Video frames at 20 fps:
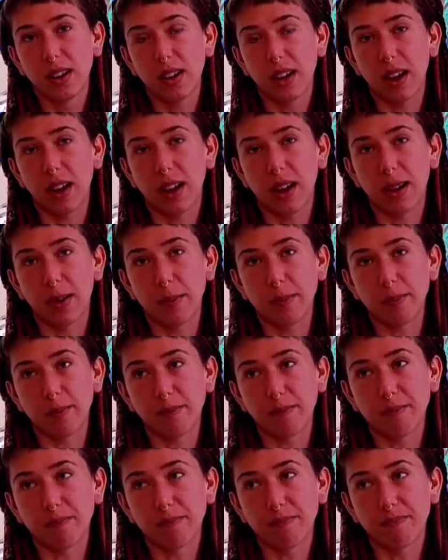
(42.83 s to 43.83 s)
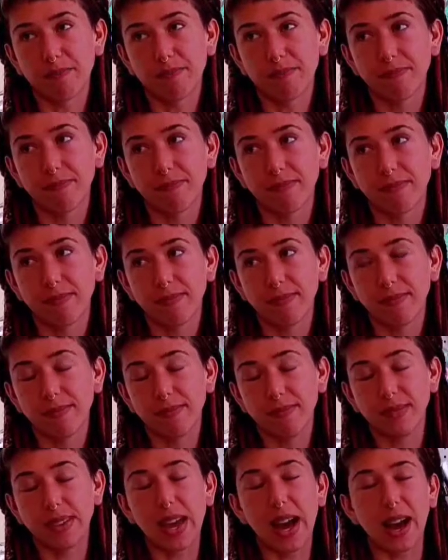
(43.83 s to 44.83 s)

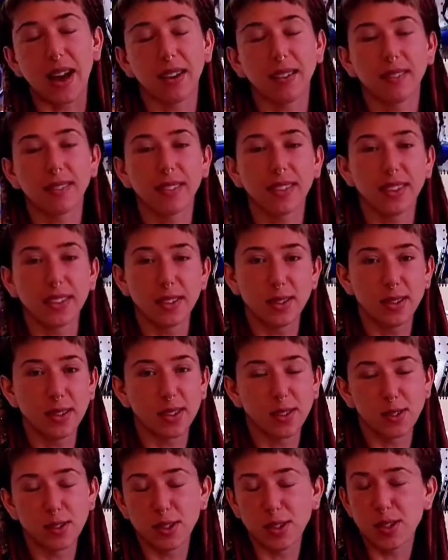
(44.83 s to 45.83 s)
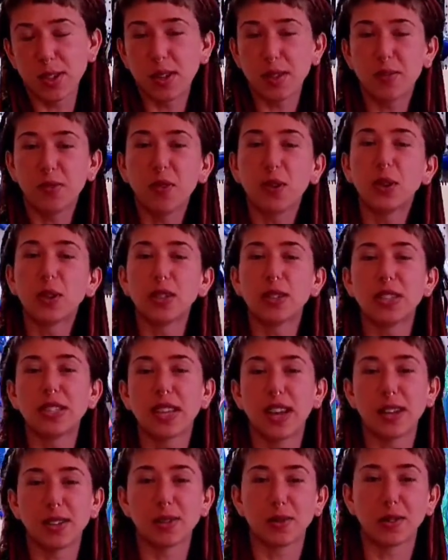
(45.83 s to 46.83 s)
yeah, it's just a fuller
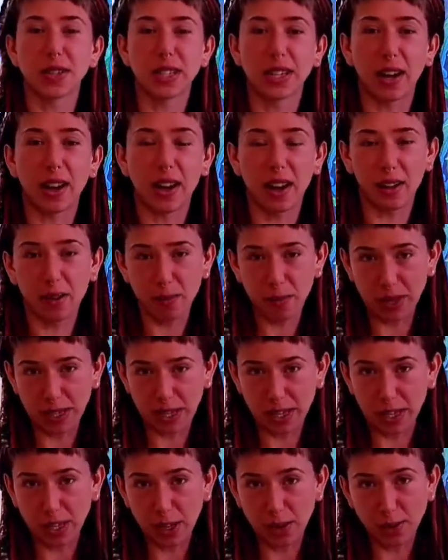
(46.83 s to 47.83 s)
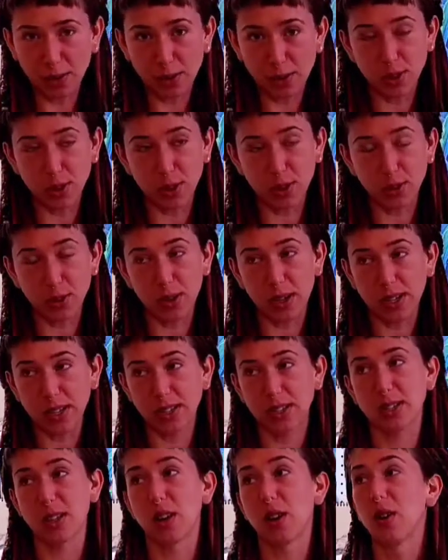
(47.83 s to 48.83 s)
schedule than I have been used to. And
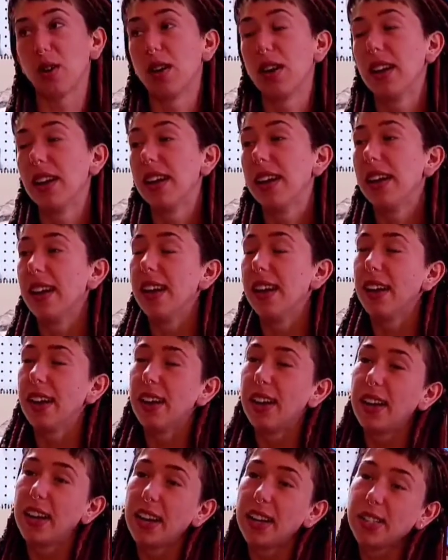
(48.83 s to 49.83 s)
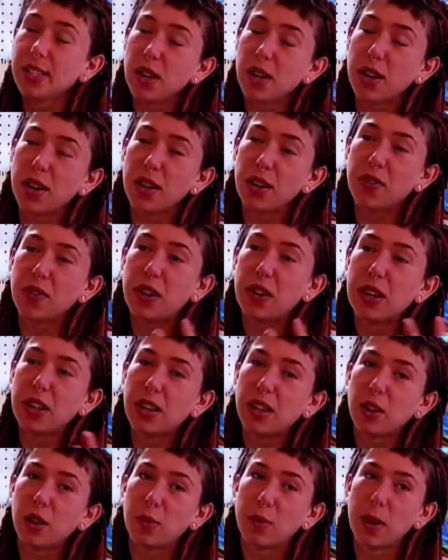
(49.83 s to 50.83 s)
so it started to feel
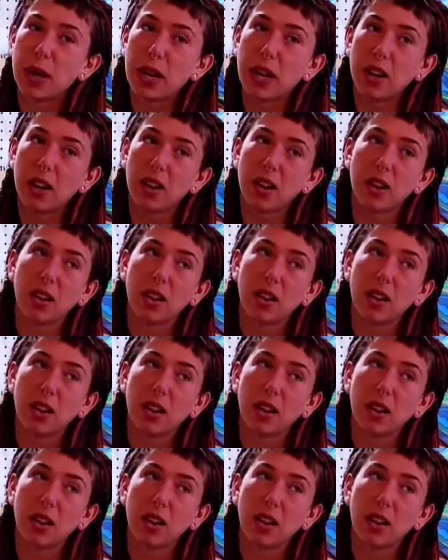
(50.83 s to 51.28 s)
a little bit